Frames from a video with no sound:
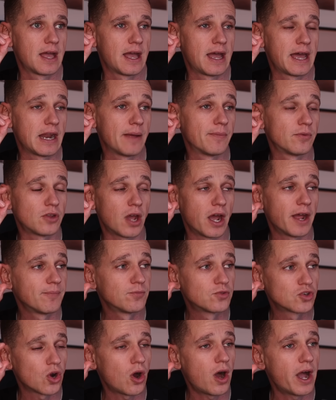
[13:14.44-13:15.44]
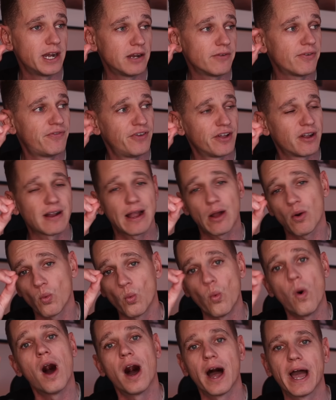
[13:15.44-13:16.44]
and I'm trying to figure out
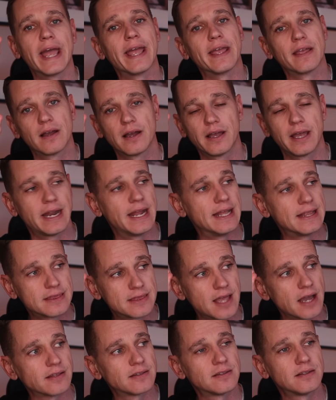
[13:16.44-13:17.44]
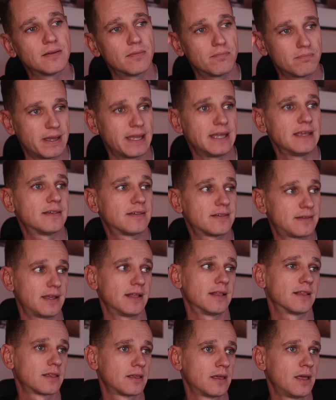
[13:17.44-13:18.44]
why, and it doesn't make
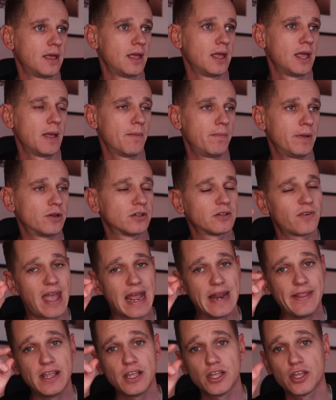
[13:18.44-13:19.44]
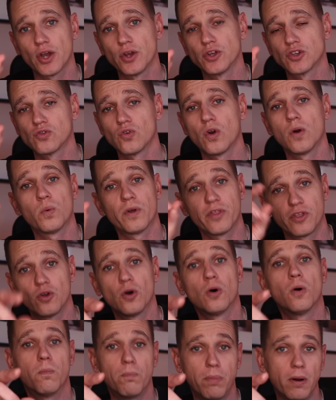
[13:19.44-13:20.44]
sense, because if anything goes wrong with
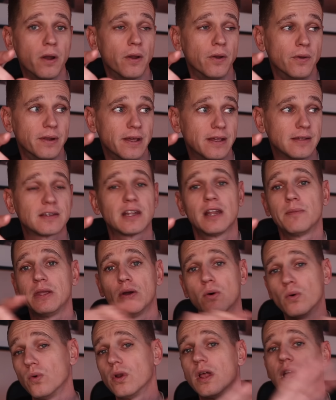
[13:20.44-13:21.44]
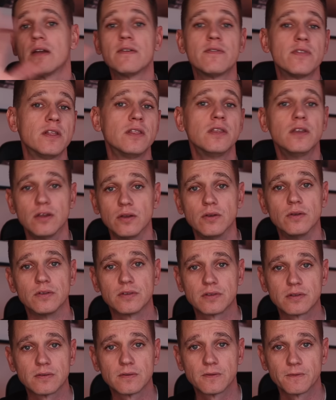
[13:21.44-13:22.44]
your boat, it's going to be all over the
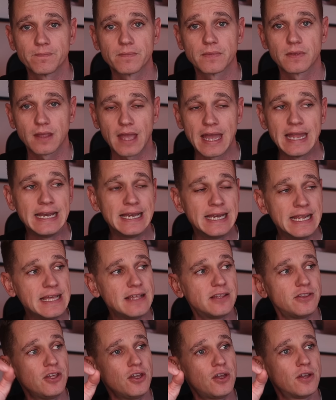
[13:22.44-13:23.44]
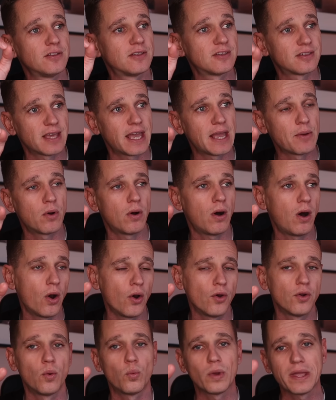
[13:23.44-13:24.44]
news. At least you can say, well,
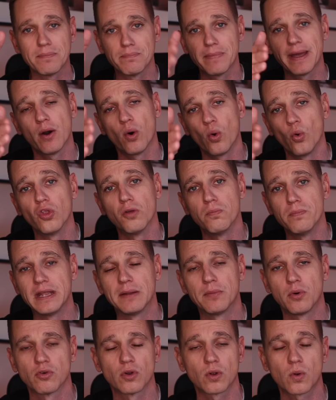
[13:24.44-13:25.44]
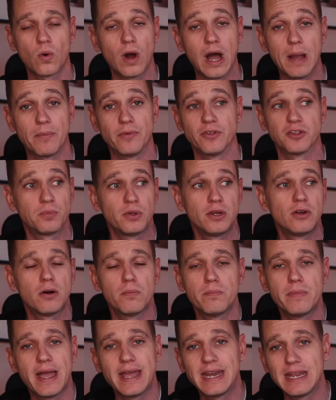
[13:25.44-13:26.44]
hold on, we met all the minimal requirements, but you've
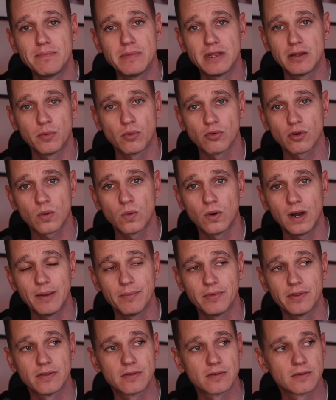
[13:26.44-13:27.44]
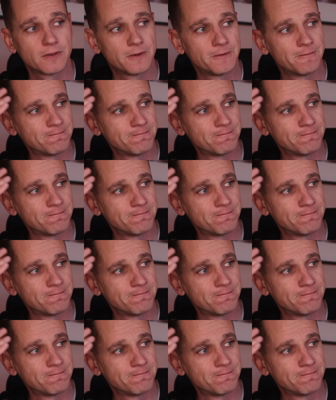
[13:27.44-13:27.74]
not met any minimal requirements.